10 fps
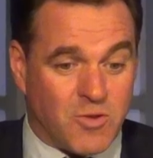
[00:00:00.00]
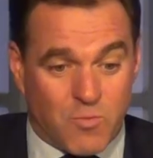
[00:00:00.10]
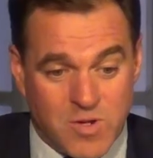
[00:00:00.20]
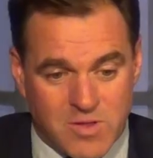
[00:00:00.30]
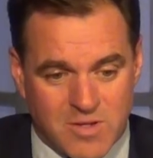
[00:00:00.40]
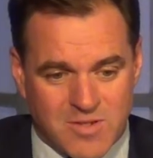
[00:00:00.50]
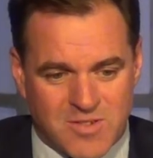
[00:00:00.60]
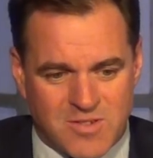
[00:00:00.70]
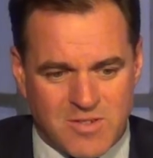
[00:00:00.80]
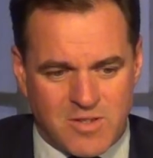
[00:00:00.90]
to read
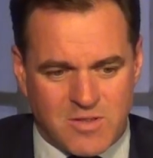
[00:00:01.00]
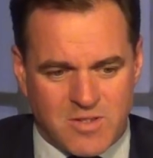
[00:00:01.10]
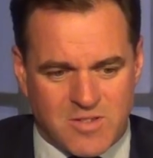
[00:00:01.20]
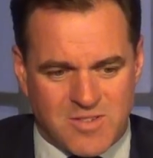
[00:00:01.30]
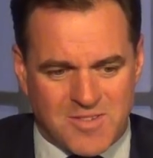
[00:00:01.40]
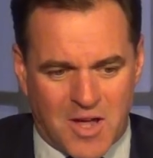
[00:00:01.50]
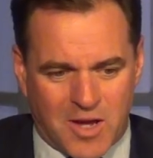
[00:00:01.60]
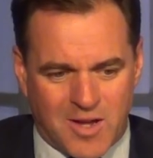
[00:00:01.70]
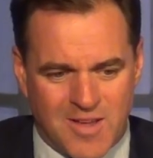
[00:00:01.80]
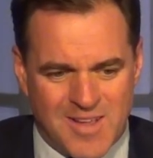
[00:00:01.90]
this, this
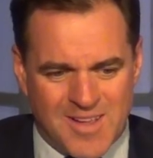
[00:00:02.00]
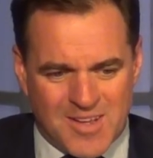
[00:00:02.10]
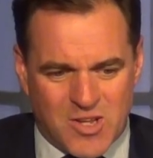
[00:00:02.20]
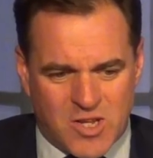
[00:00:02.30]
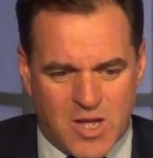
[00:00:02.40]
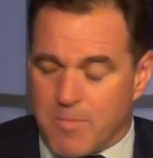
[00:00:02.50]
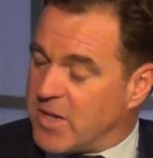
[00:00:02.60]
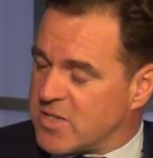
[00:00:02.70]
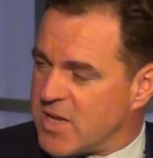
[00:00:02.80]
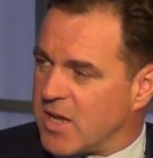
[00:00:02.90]
uh,
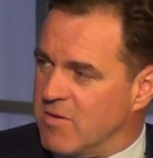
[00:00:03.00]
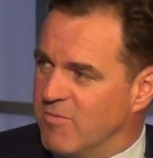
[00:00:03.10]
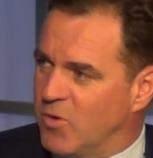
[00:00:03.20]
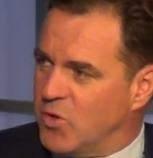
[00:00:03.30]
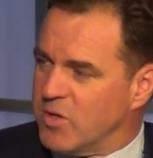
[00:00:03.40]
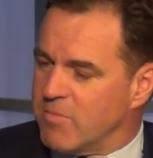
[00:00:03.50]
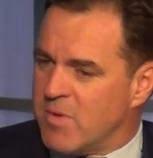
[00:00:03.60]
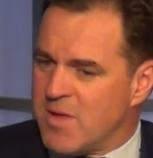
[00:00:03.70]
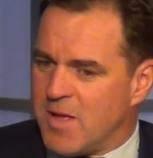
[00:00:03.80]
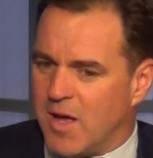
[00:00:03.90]
coming second
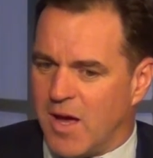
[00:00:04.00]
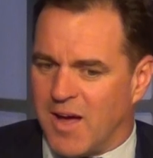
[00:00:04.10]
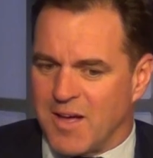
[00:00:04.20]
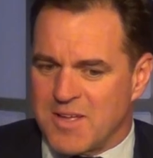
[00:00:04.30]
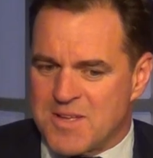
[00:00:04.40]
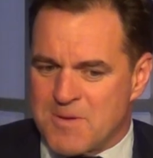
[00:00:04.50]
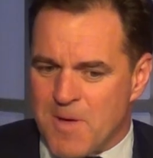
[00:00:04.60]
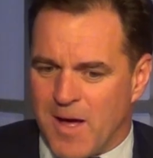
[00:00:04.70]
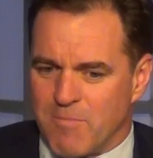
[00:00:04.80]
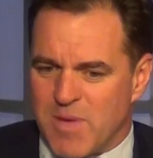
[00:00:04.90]
volume. Uh,
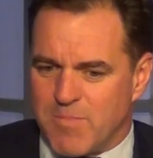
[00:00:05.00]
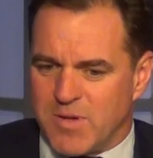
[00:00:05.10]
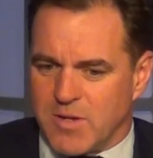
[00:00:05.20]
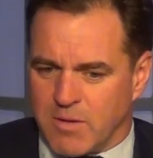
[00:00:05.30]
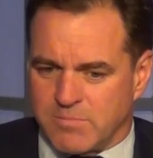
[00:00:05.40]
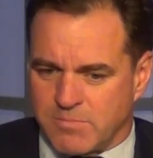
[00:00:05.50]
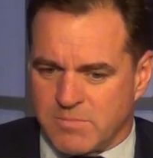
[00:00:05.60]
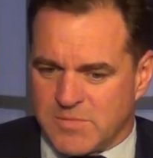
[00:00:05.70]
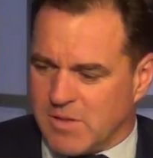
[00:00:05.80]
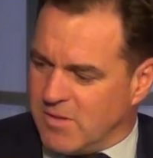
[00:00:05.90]
and maybe um,
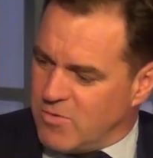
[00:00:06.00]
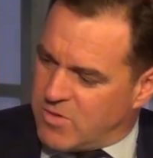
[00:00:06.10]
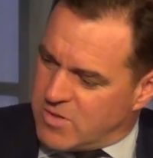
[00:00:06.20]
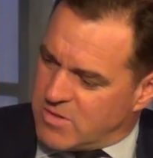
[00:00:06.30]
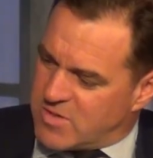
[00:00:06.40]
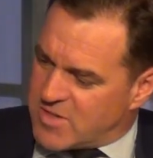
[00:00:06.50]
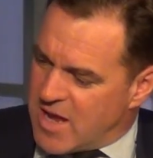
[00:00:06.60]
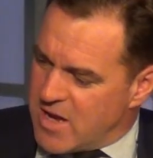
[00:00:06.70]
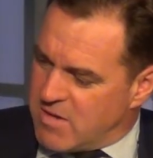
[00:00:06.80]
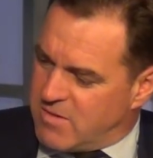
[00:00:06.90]
you can
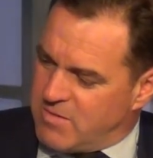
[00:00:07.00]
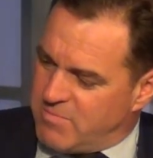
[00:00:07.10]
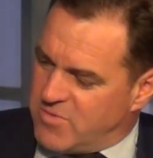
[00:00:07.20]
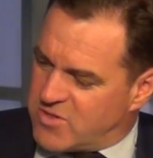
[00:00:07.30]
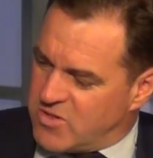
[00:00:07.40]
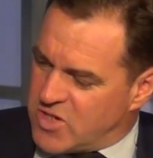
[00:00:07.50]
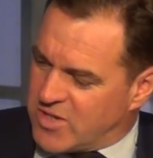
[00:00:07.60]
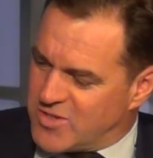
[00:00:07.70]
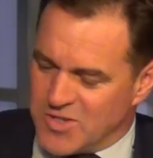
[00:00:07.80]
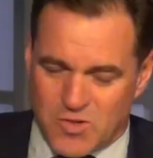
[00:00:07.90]
send
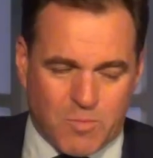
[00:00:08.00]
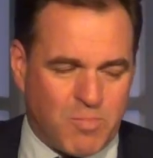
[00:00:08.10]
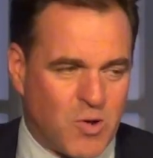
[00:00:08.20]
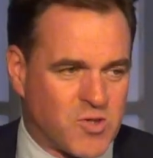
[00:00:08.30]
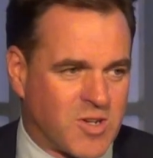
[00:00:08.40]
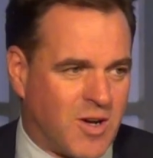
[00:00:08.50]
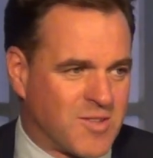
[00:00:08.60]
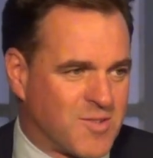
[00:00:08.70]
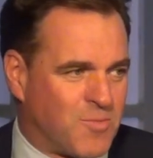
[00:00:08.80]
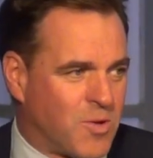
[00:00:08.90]
suggestions on
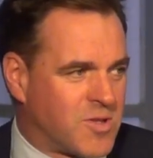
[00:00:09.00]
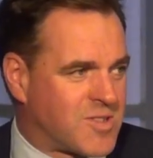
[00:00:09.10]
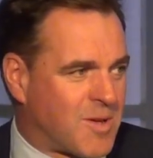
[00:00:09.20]
postcards of what the